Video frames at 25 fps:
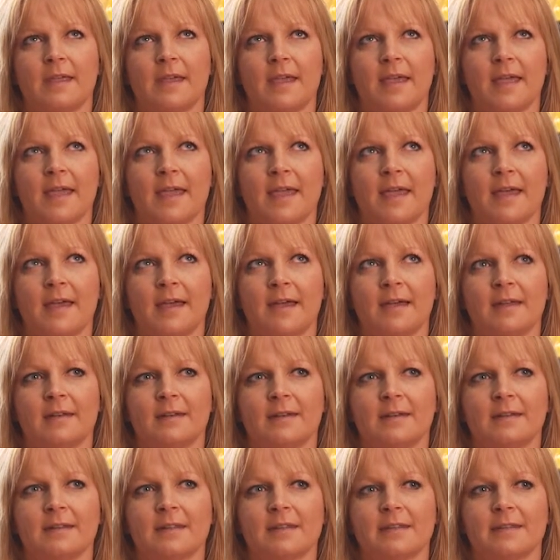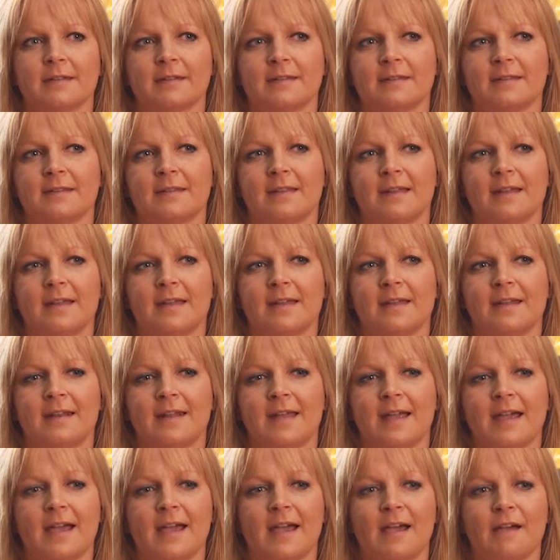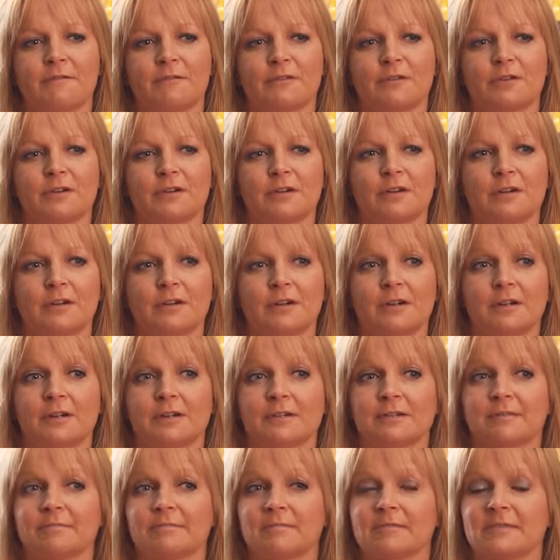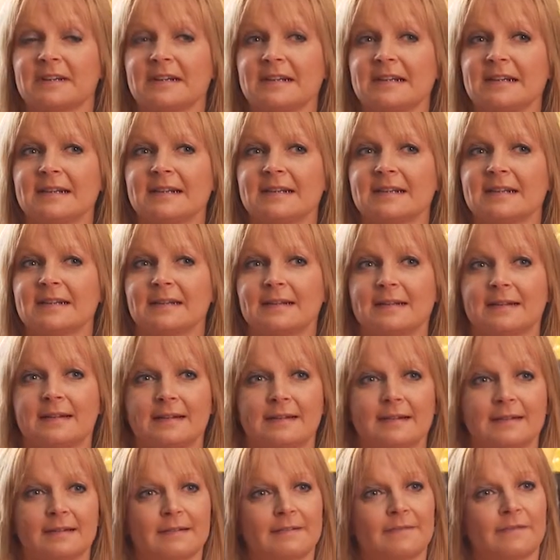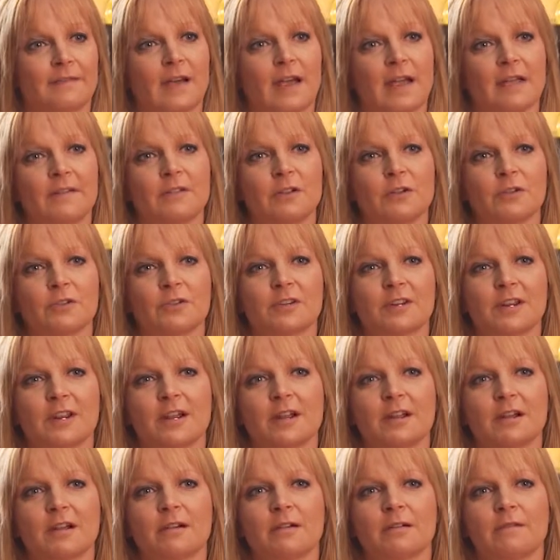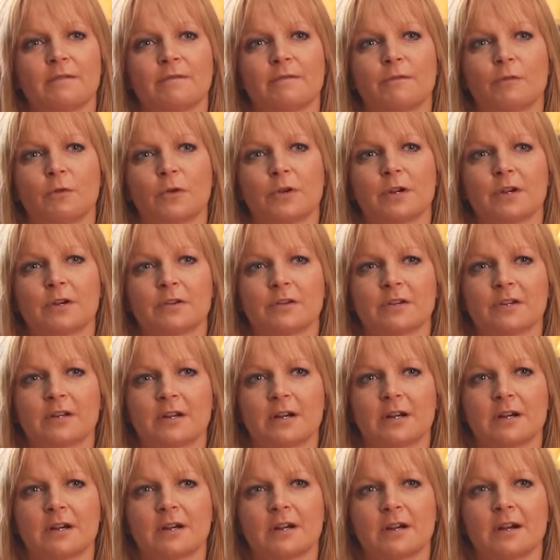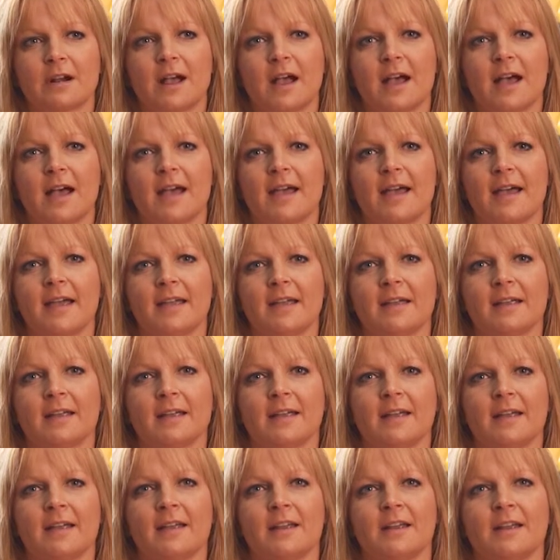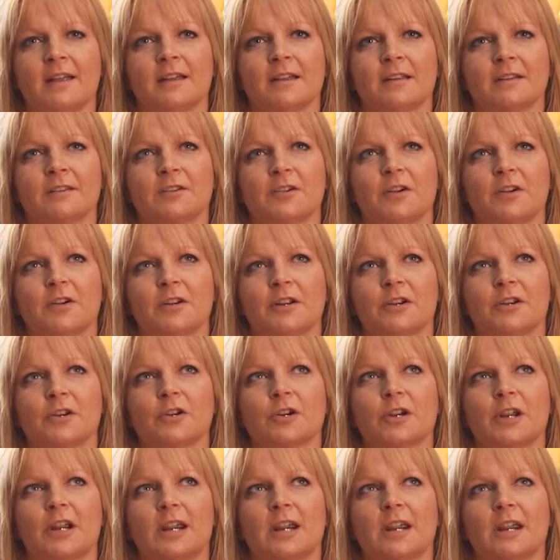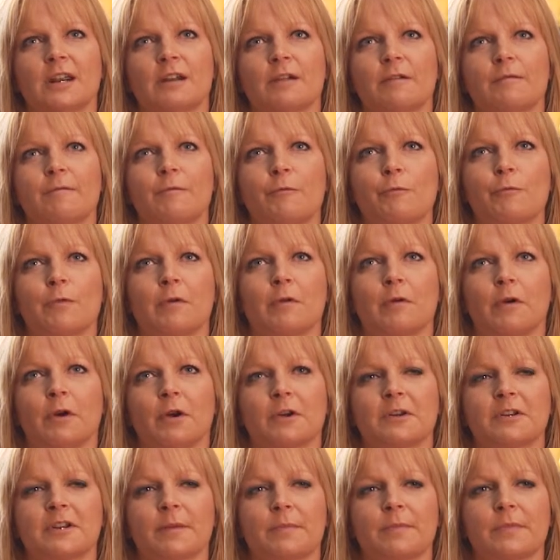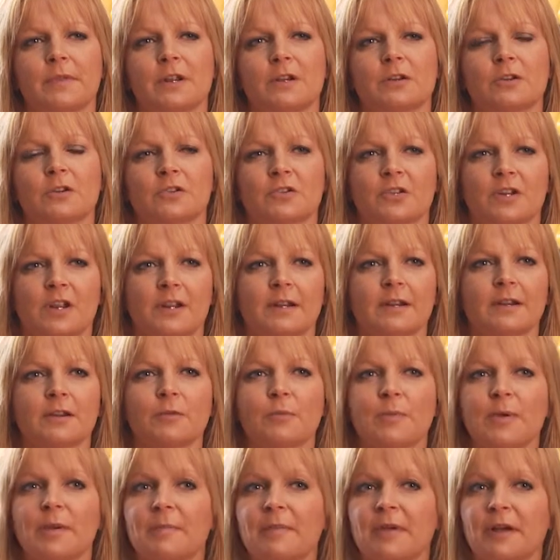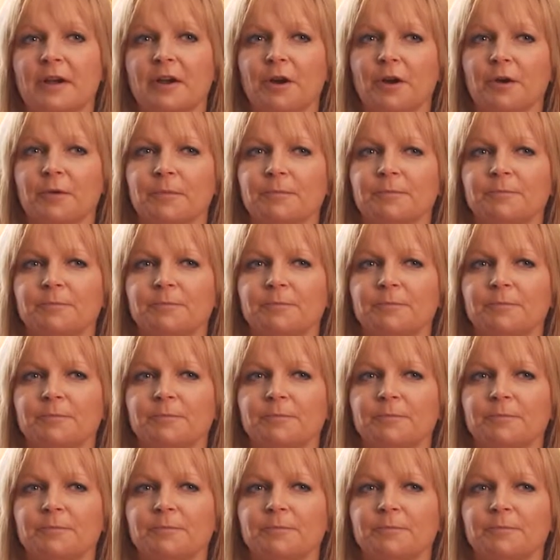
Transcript: And then after 4 years there, I started looking for something just a little bit bigger.